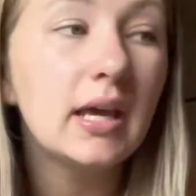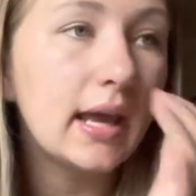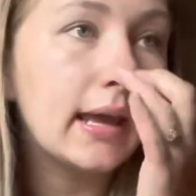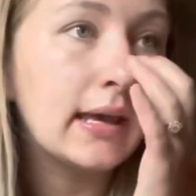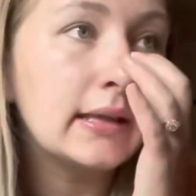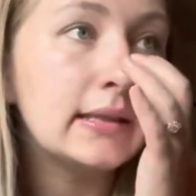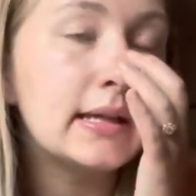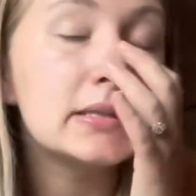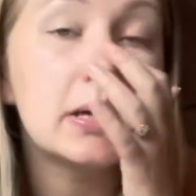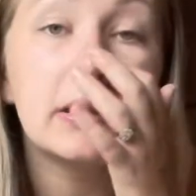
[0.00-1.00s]
and
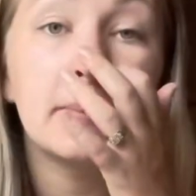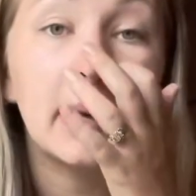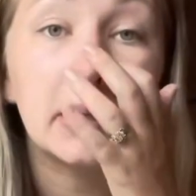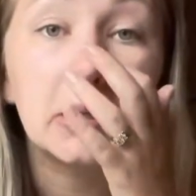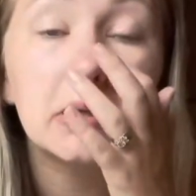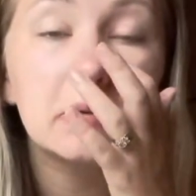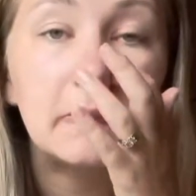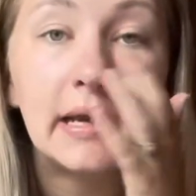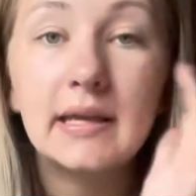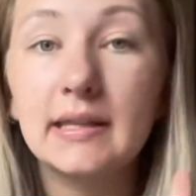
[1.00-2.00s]
that's all that mattered.
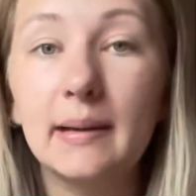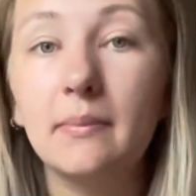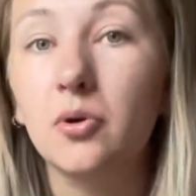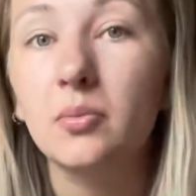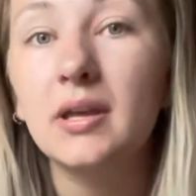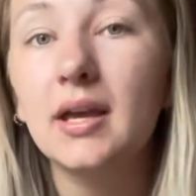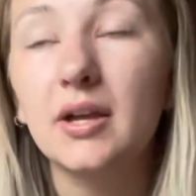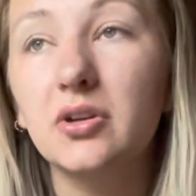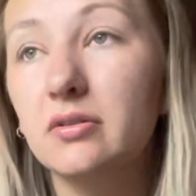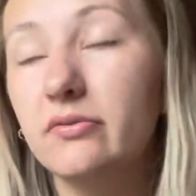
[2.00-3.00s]
Right at that moment,
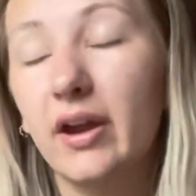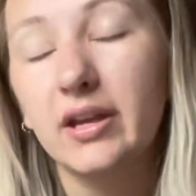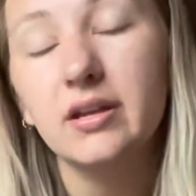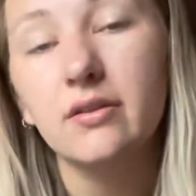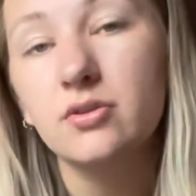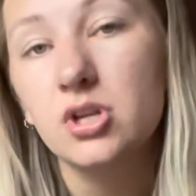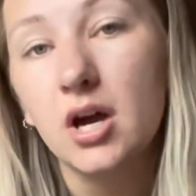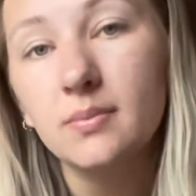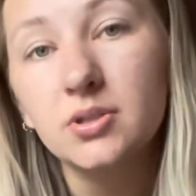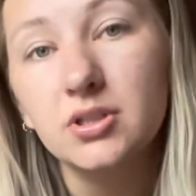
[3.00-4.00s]
I couldn't find another
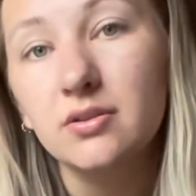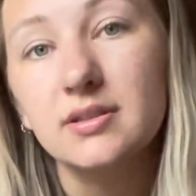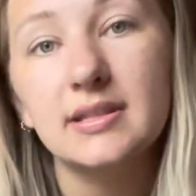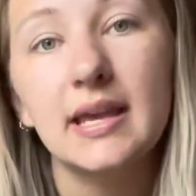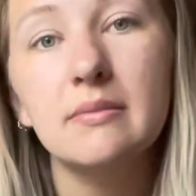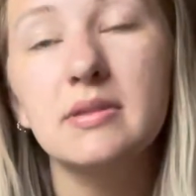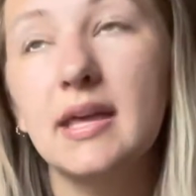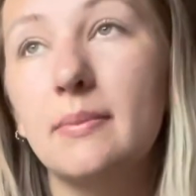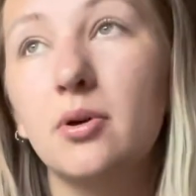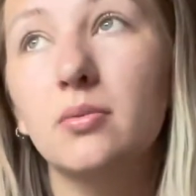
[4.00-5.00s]
job to do the same
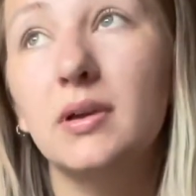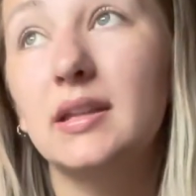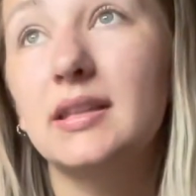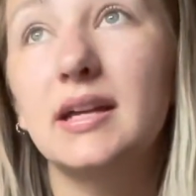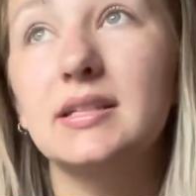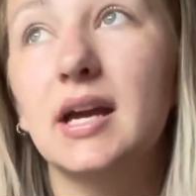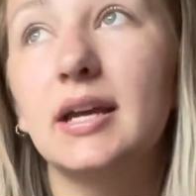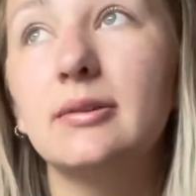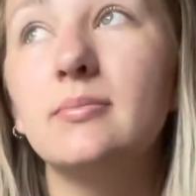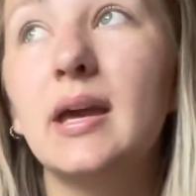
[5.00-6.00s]
at that
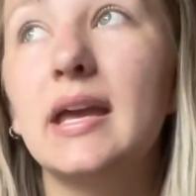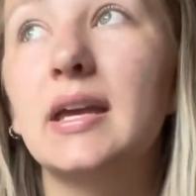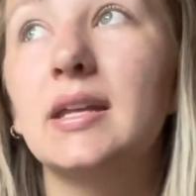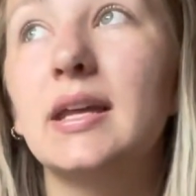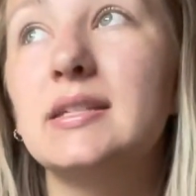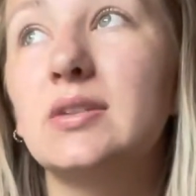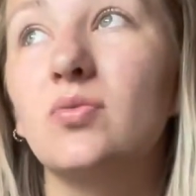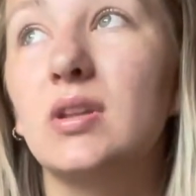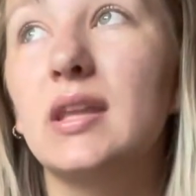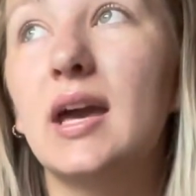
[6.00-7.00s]
time, and I didn't
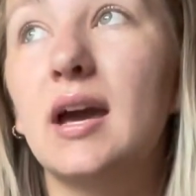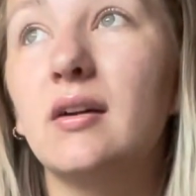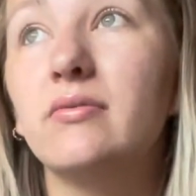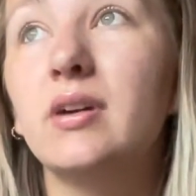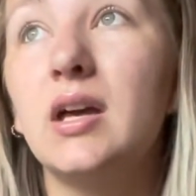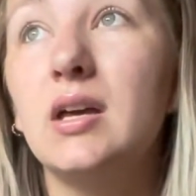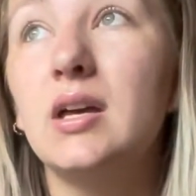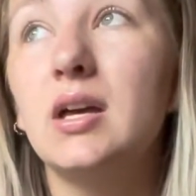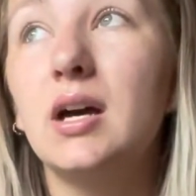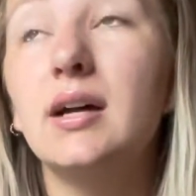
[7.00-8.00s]
really have
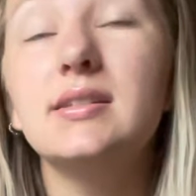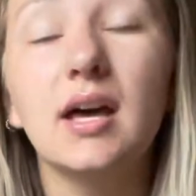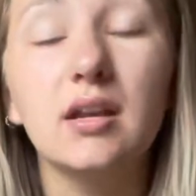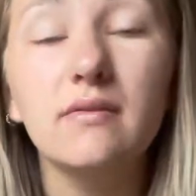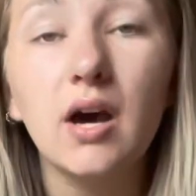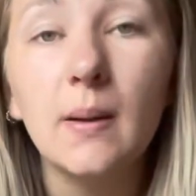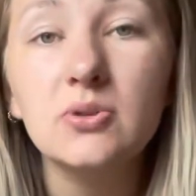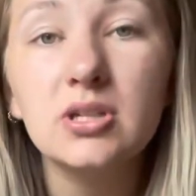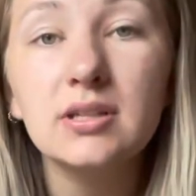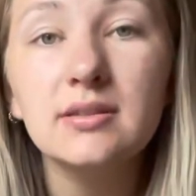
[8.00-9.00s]
a ton of
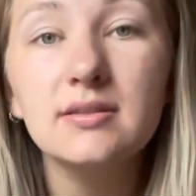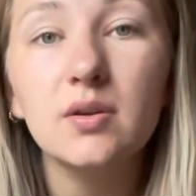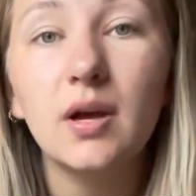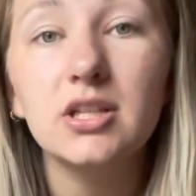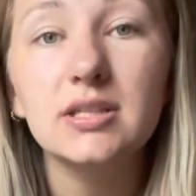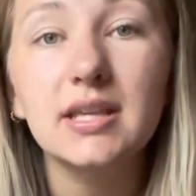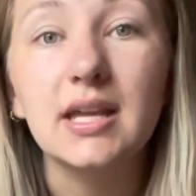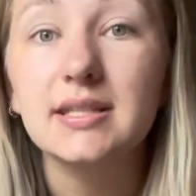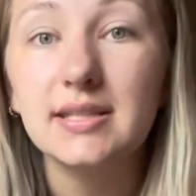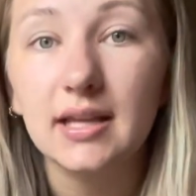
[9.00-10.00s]
options, so I just
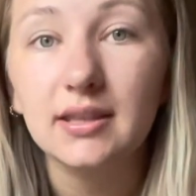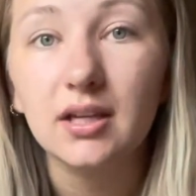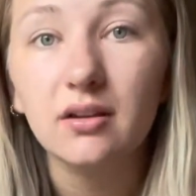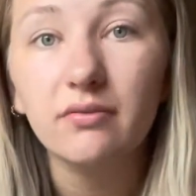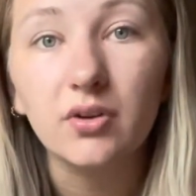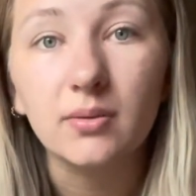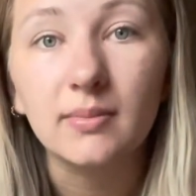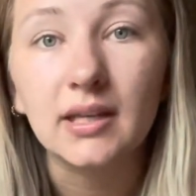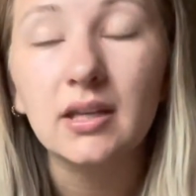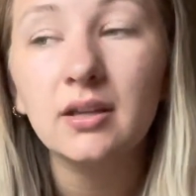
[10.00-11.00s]
kind of sat there for a
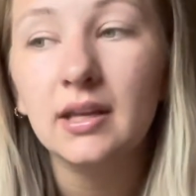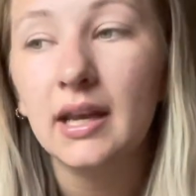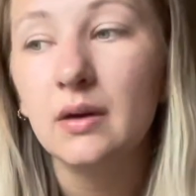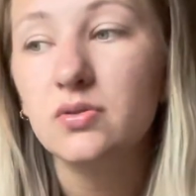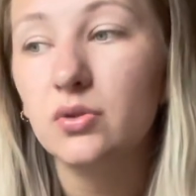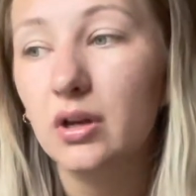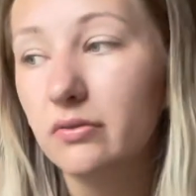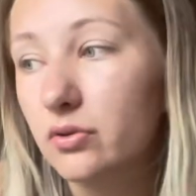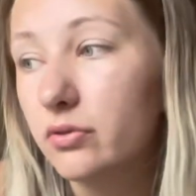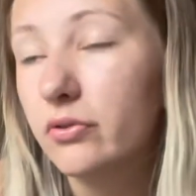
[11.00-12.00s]
minute, and I was
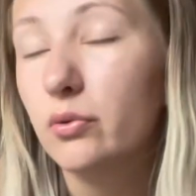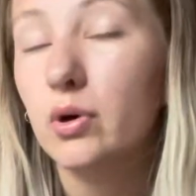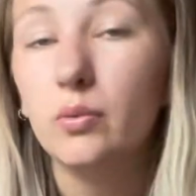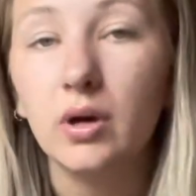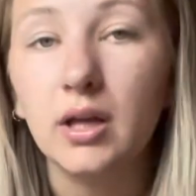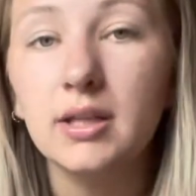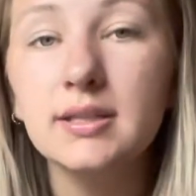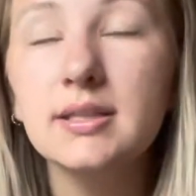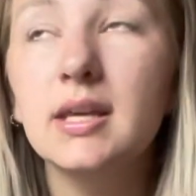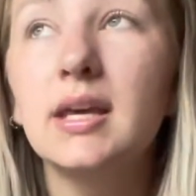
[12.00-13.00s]
grateful for what
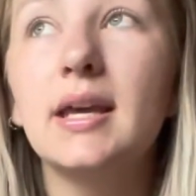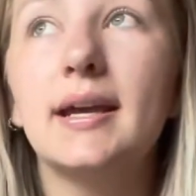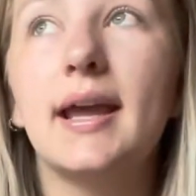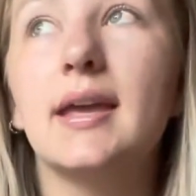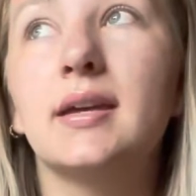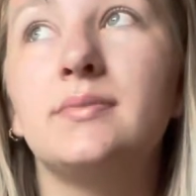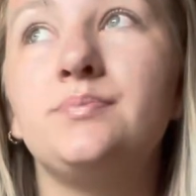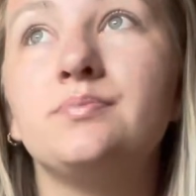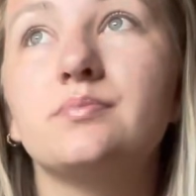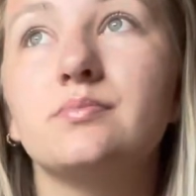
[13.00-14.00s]
was,
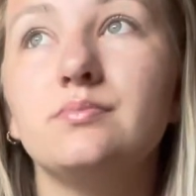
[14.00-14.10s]
and